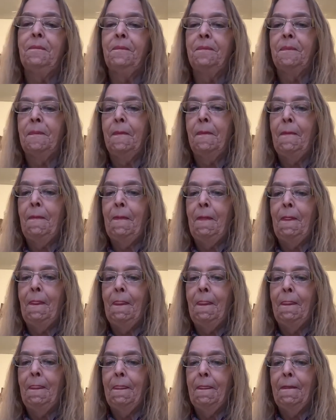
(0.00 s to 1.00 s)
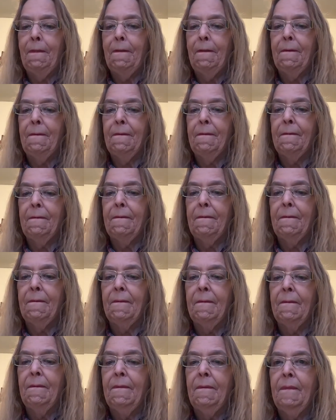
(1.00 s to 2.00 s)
(no one is talking)